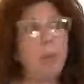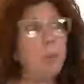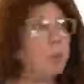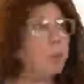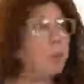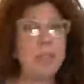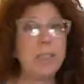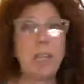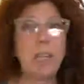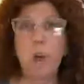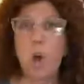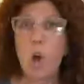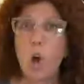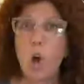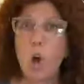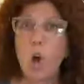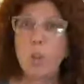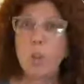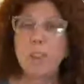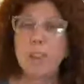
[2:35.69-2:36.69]
Well, those are
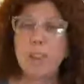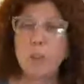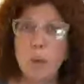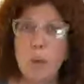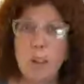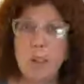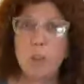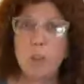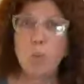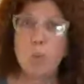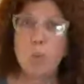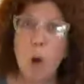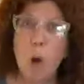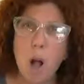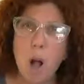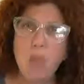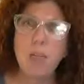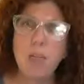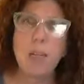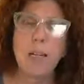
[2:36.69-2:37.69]
all great
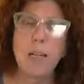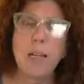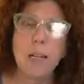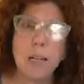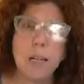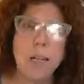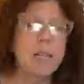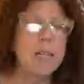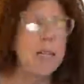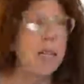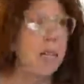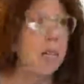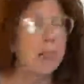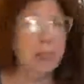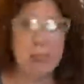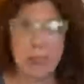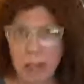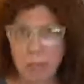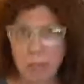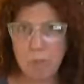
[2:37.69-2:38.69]
wants and ideas, and I
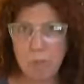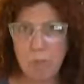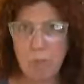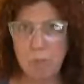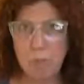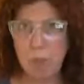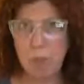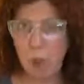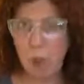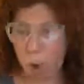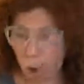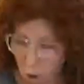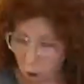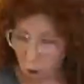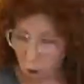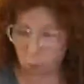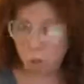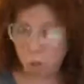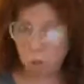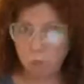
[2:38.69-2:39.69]
love them. They
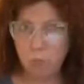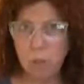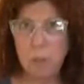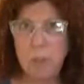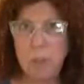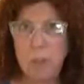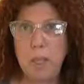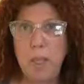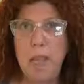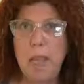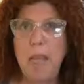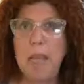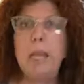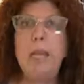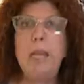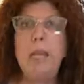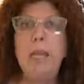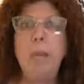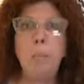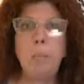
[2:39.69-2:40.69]
all should be
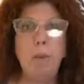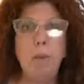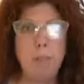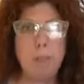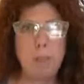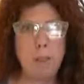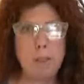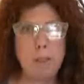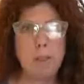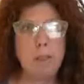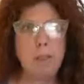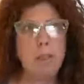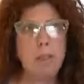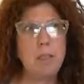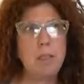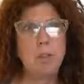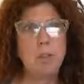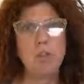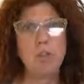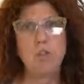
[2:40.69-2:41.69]
implemented
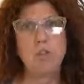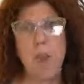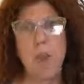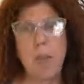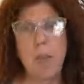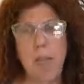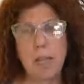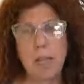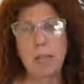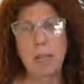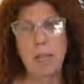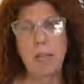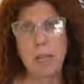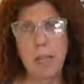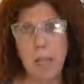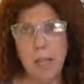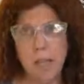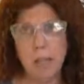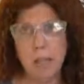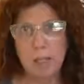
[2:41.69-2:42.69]
in the grand
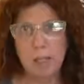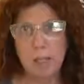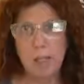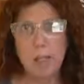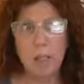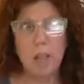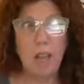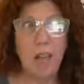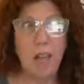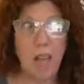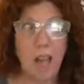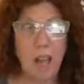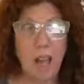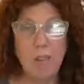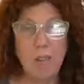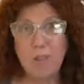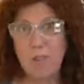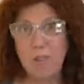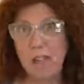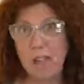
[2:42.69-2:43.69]
plan. You
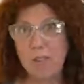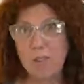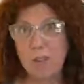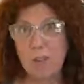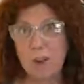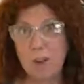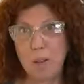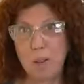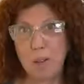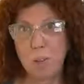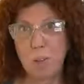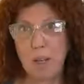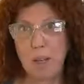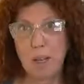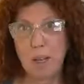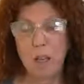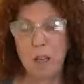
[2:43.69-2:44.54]
have to have a grand plan.